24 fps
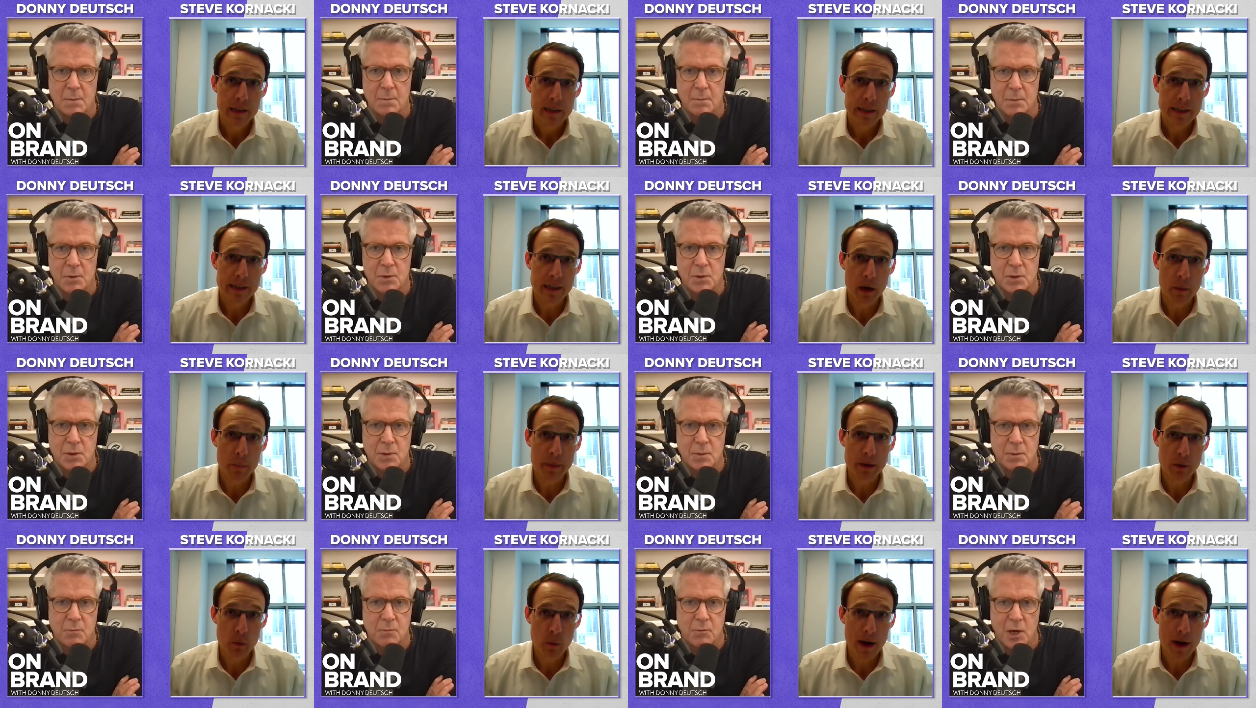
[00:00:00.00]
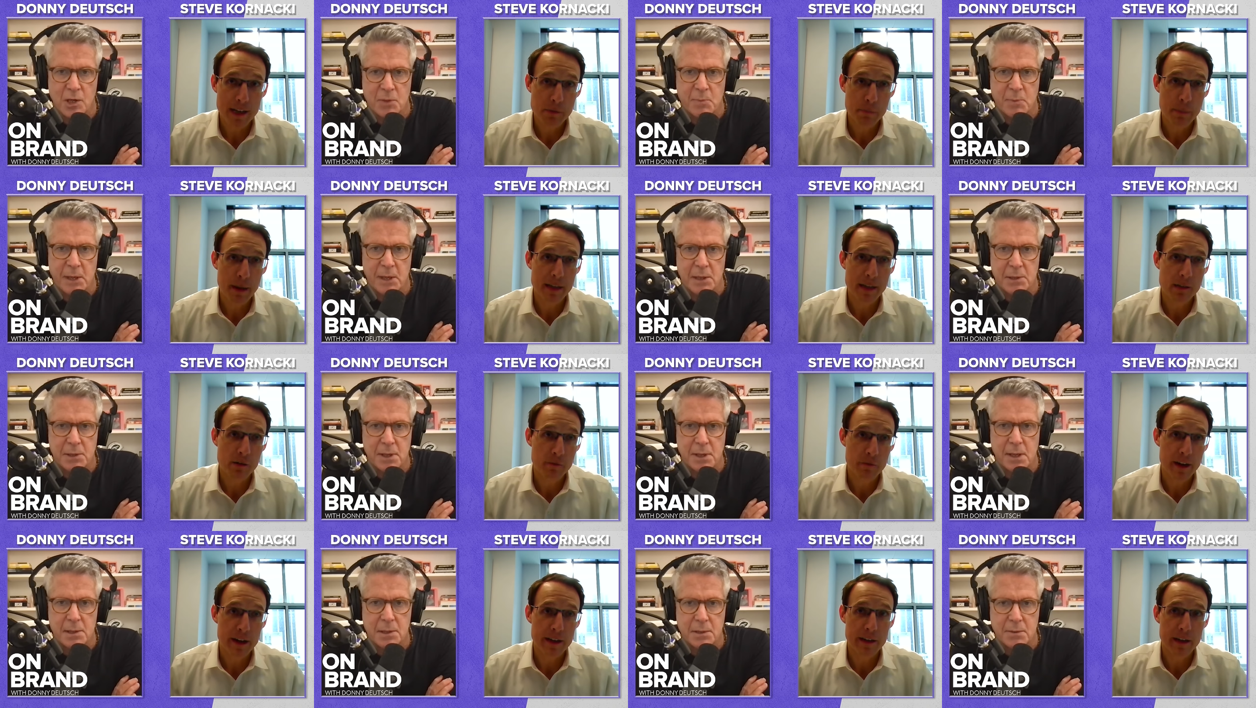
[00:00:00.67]
Speaker 1: You know, Midwest,
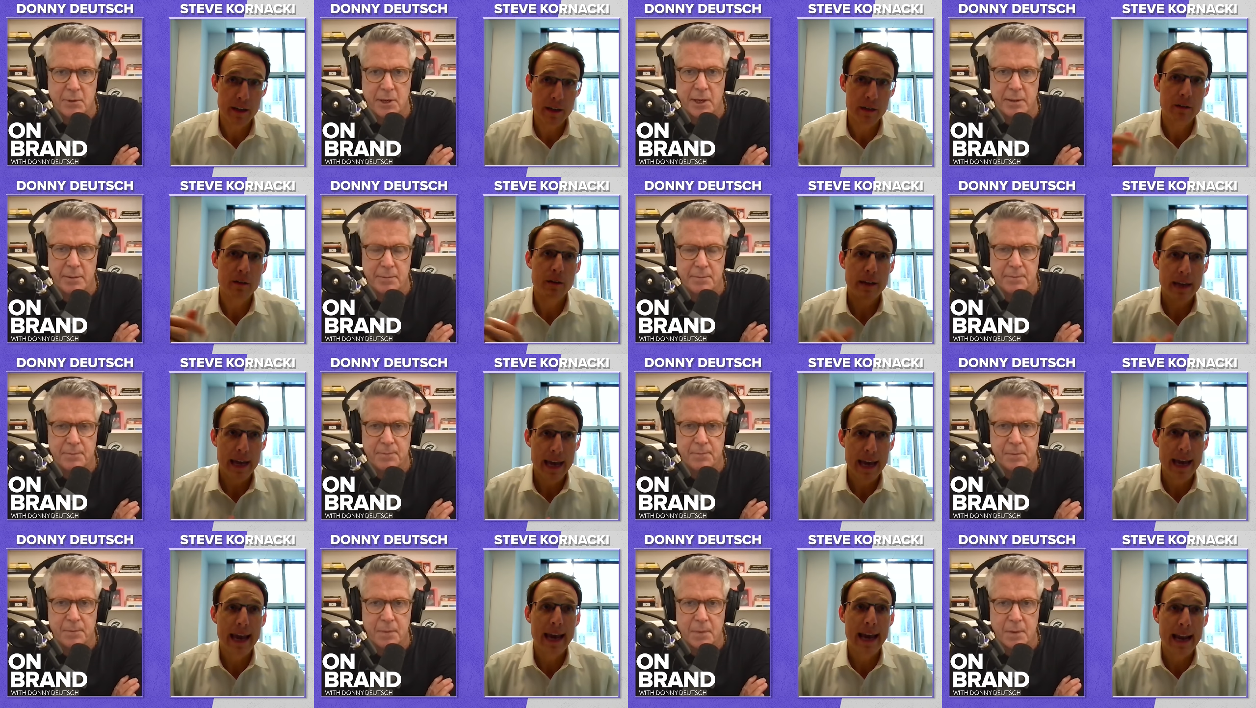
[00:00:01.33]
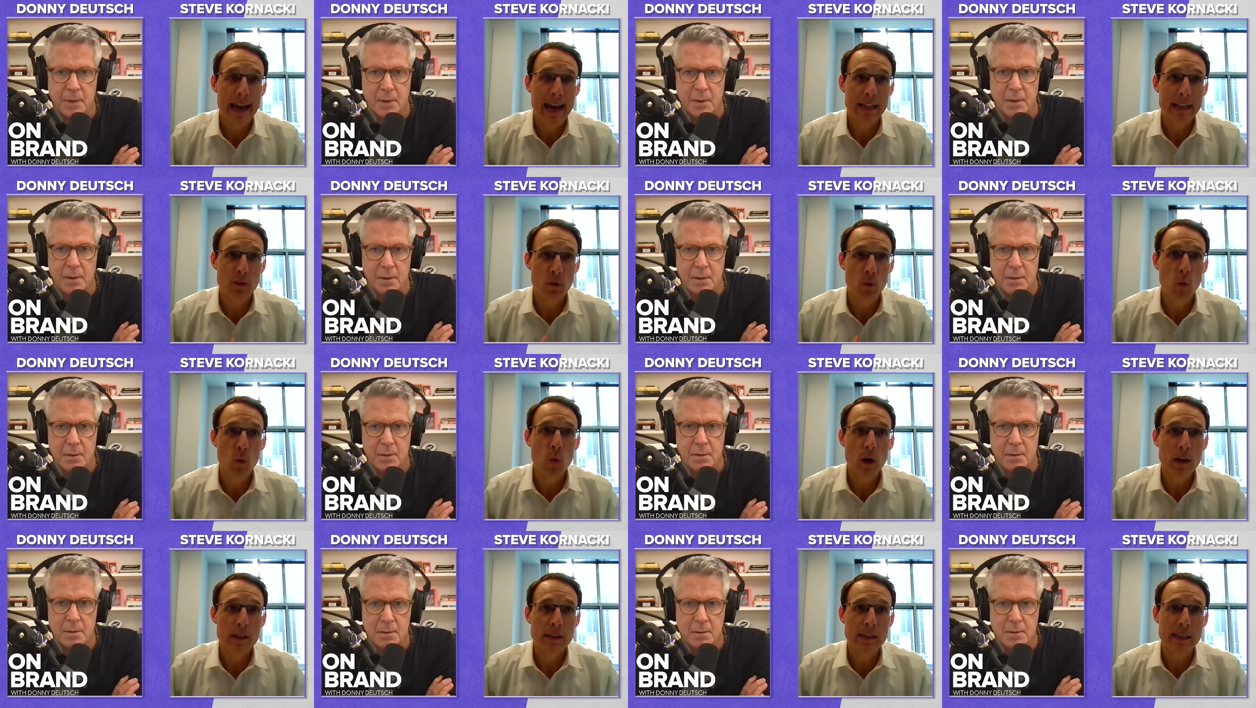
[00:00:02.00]
Pennsylvania, states, right. And, and the
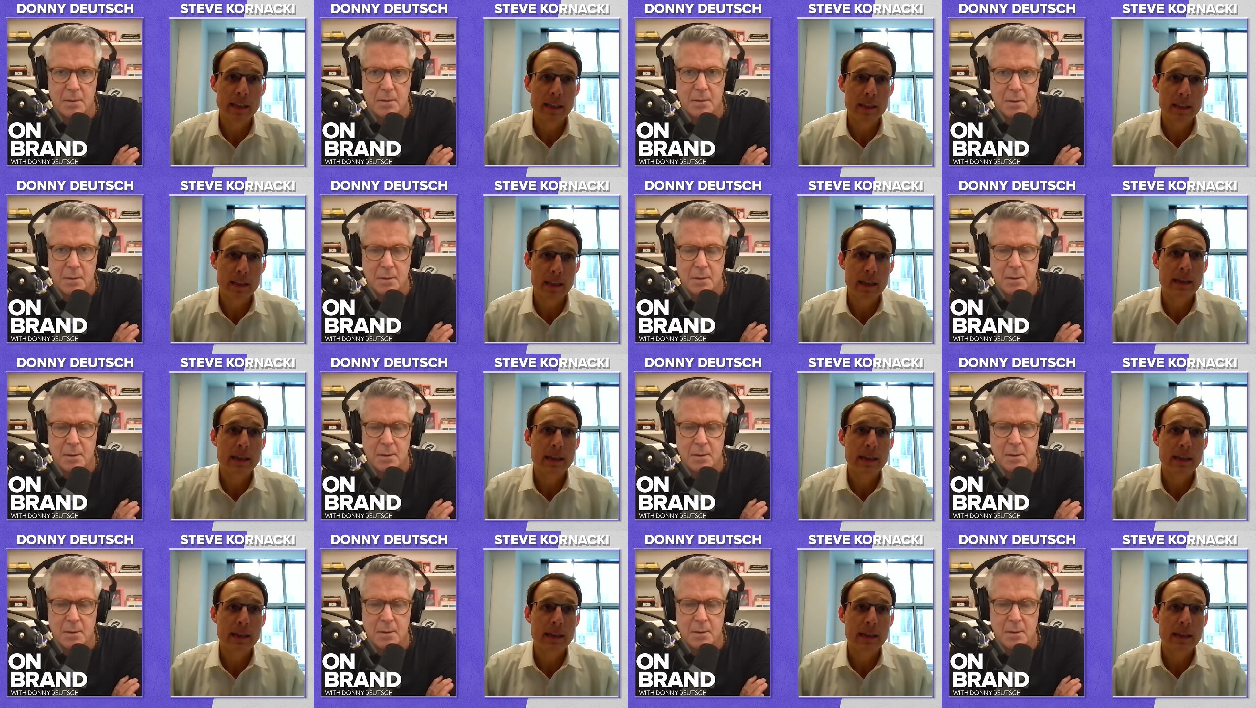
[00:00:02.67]
one that,